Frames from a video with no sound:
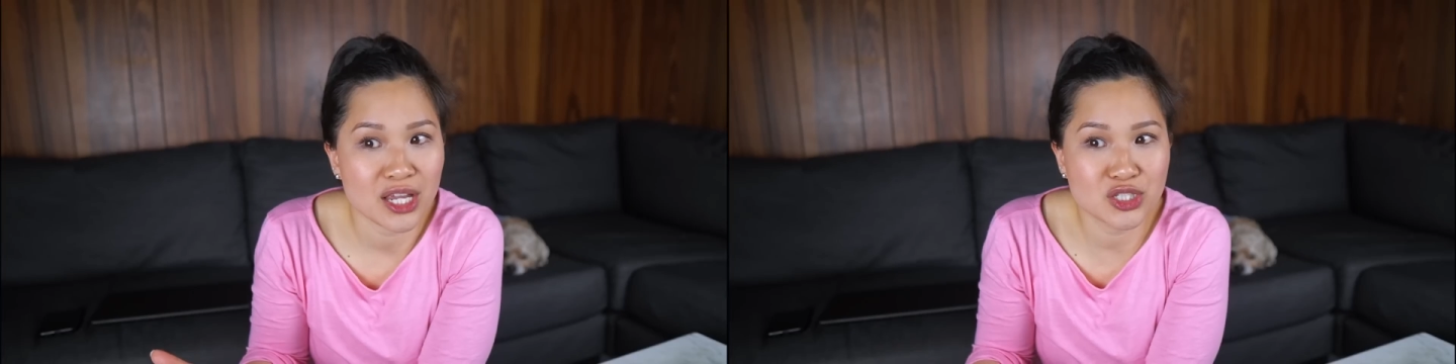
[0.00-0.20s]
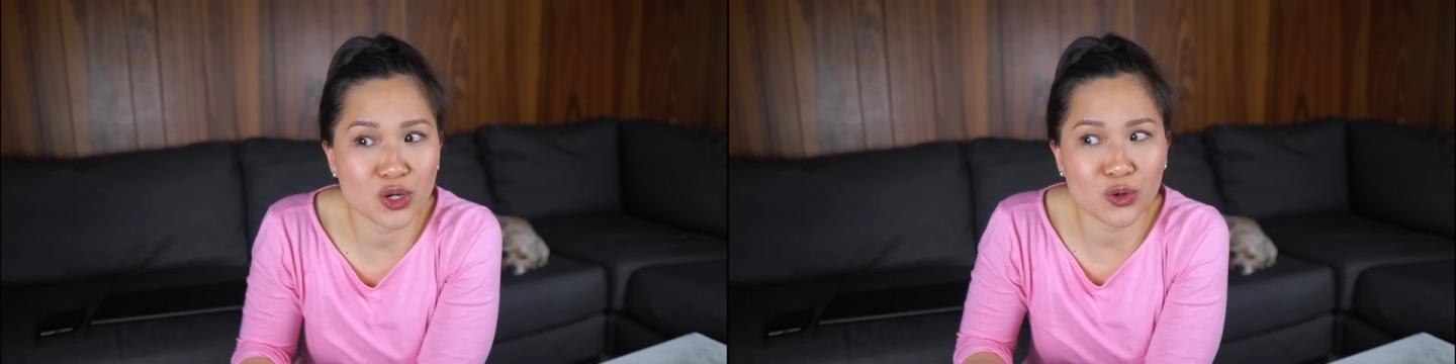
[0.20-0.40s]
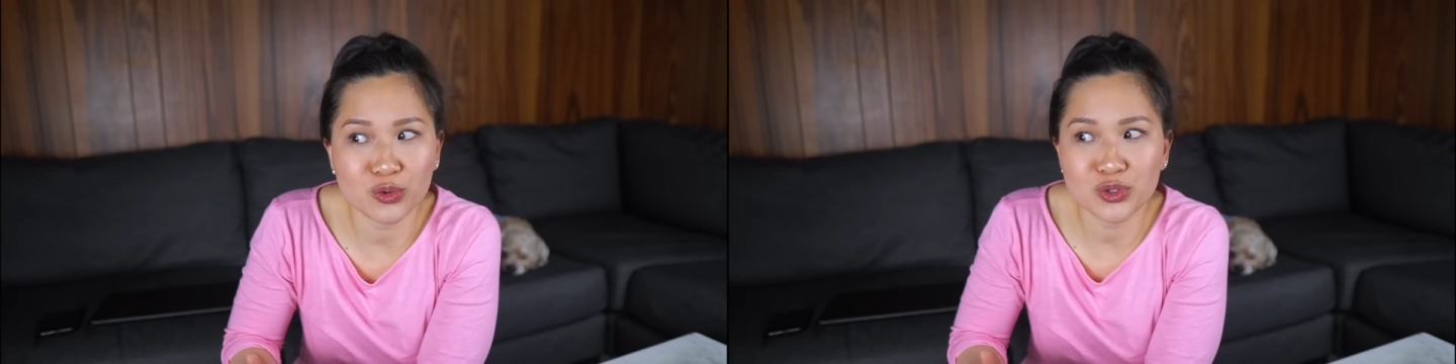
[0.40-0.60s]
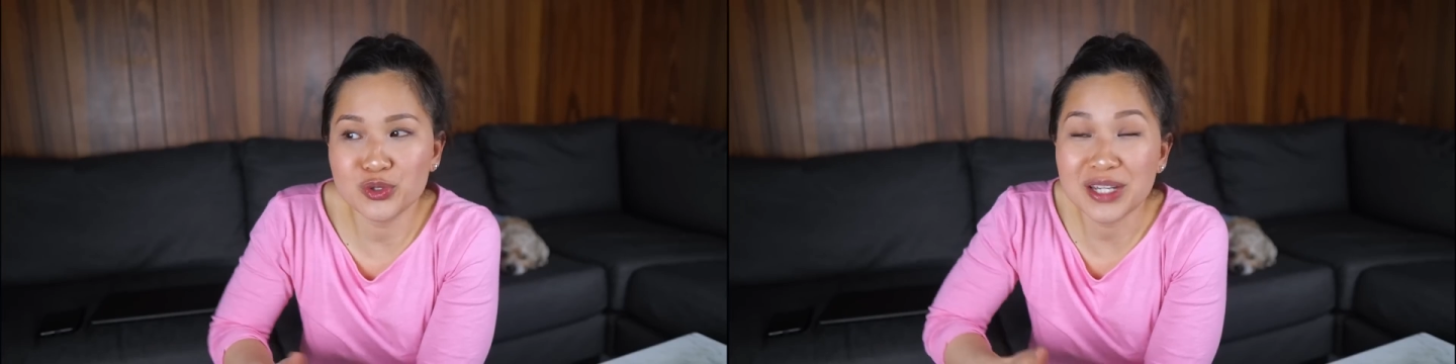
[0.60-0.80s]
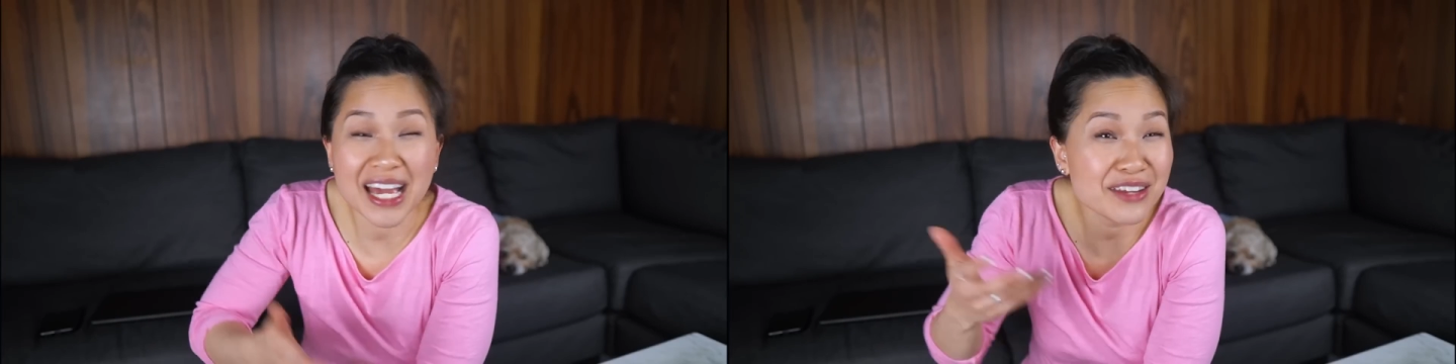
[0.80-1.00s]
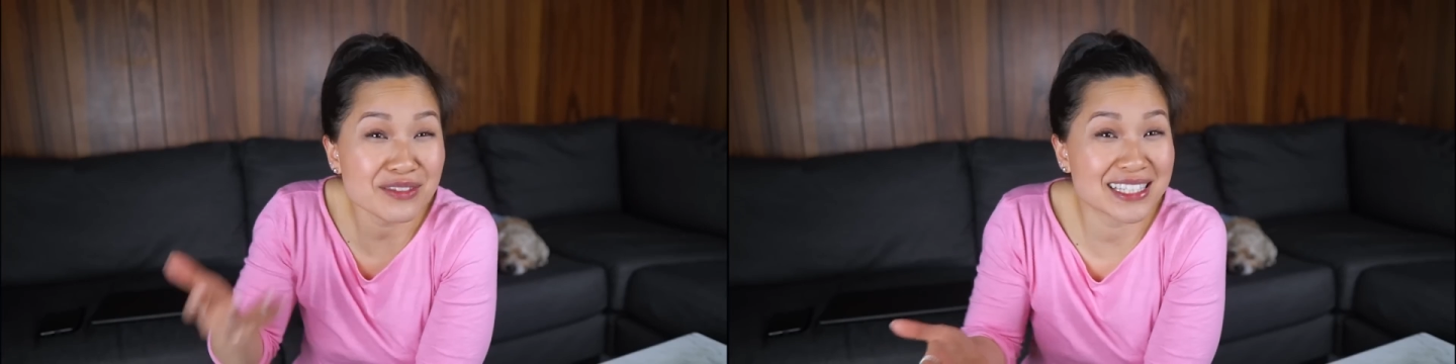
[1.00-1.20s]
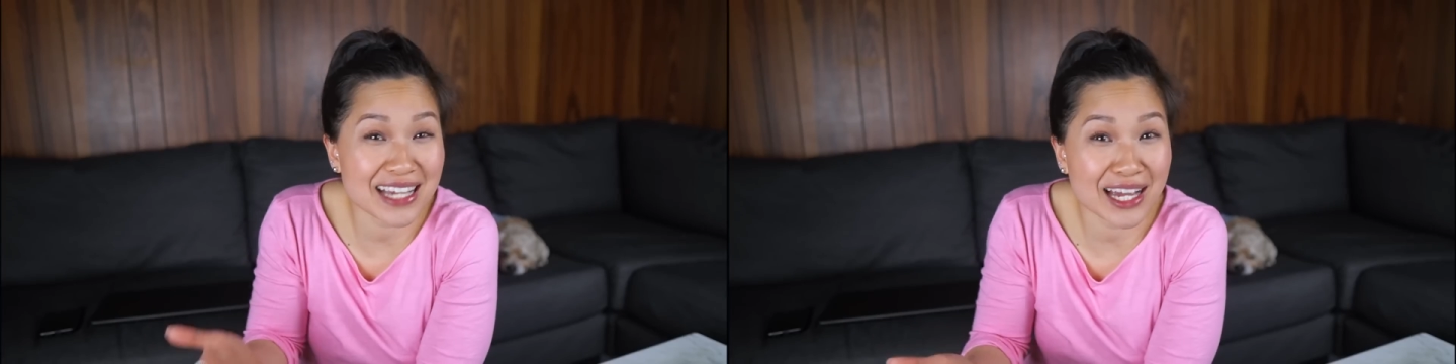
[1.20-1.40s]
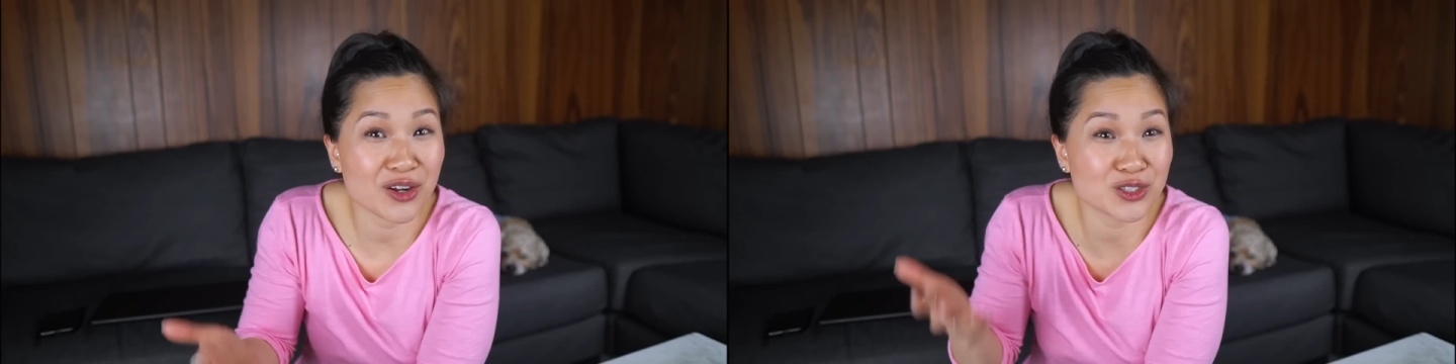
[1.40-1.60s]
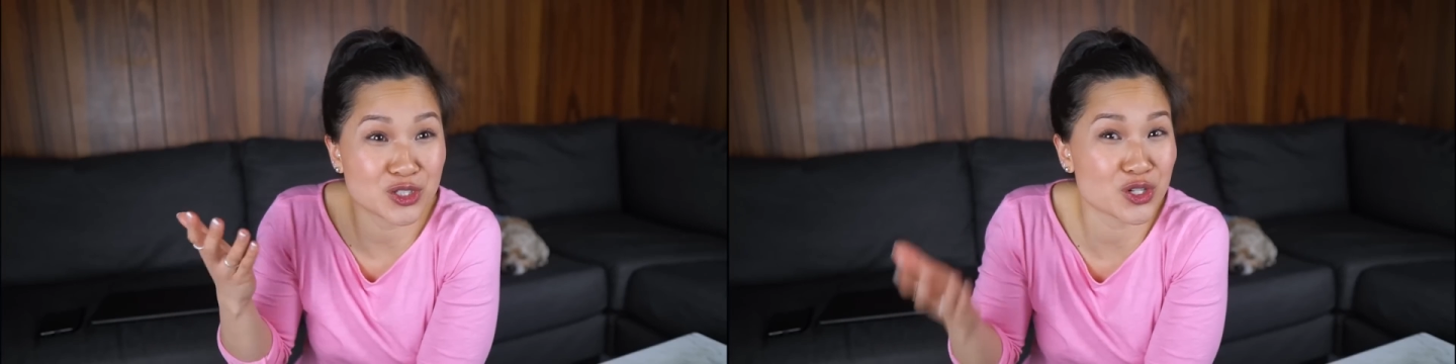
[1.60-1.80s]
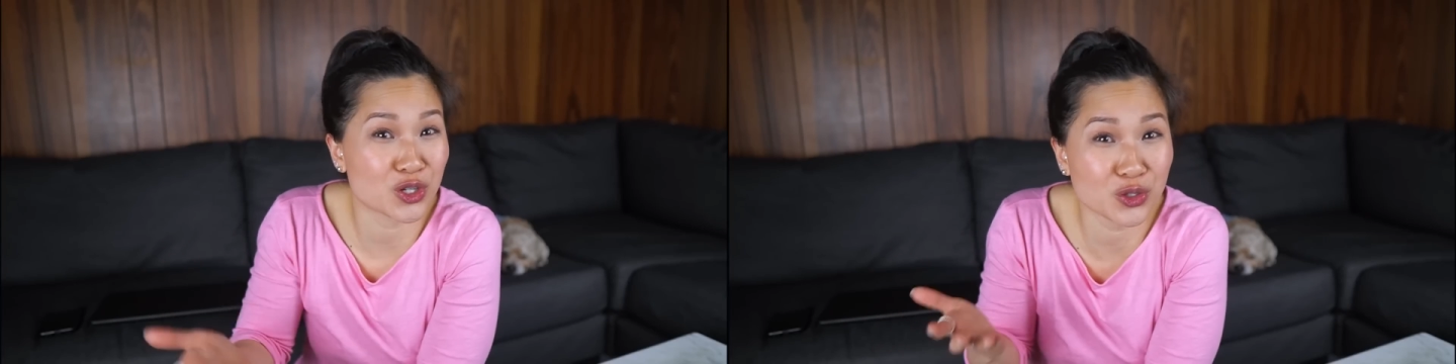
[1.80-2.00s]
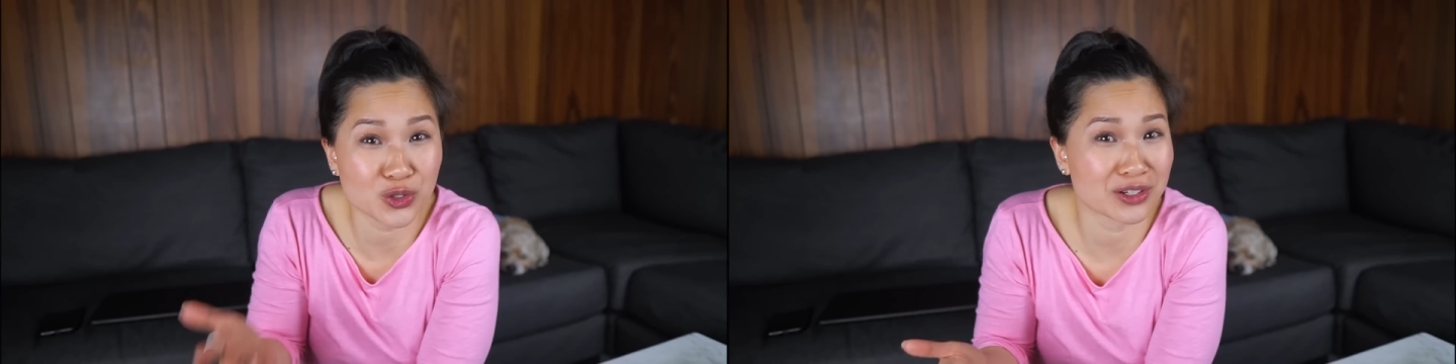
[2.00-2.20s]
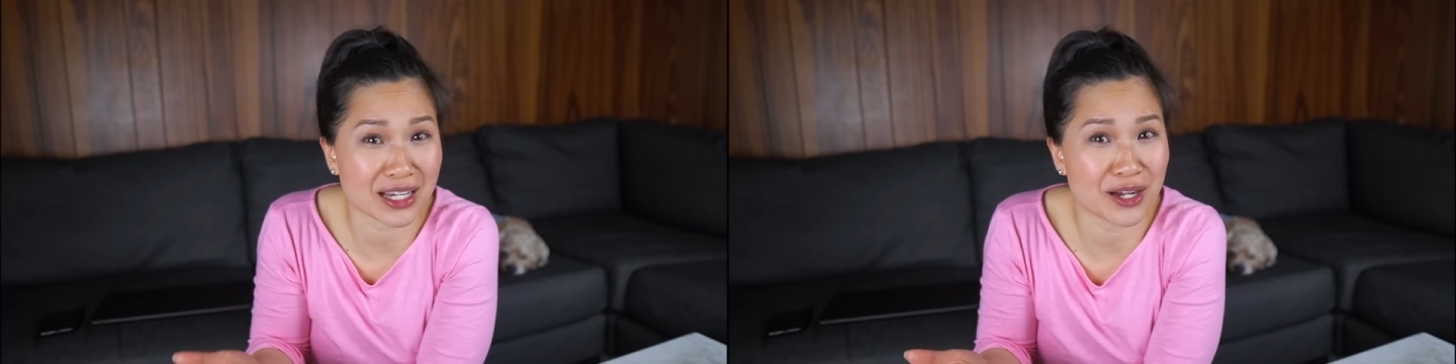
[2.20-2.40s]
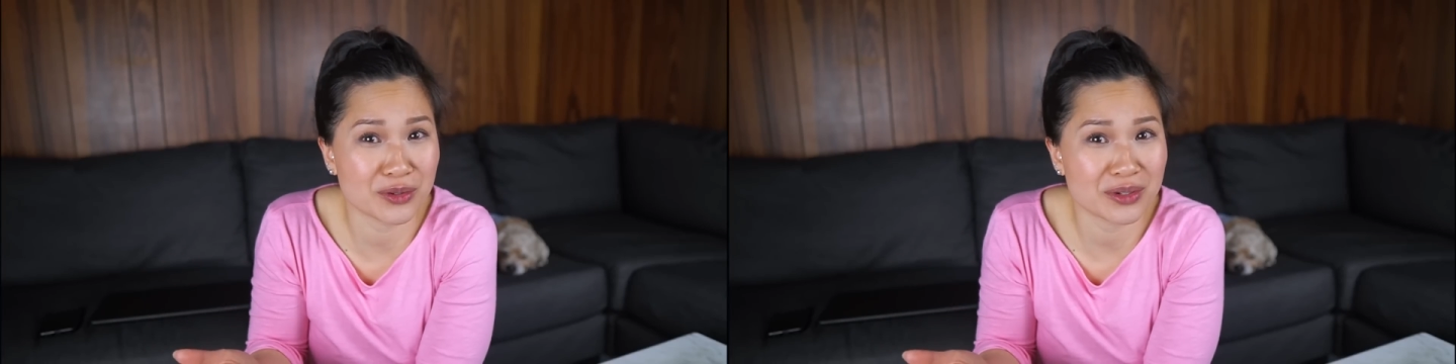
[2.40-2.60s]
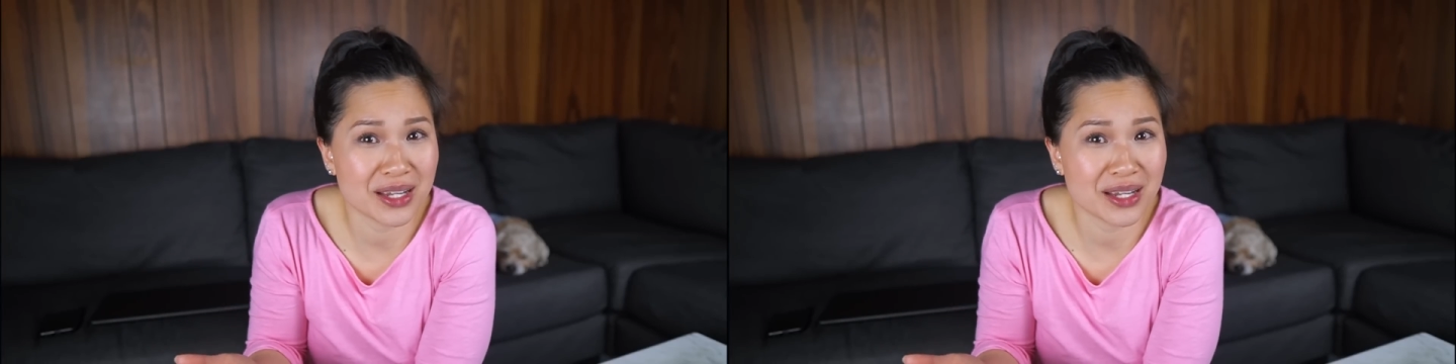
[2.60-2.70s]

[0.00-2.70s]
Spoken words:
So you can't even sign on to your Google account,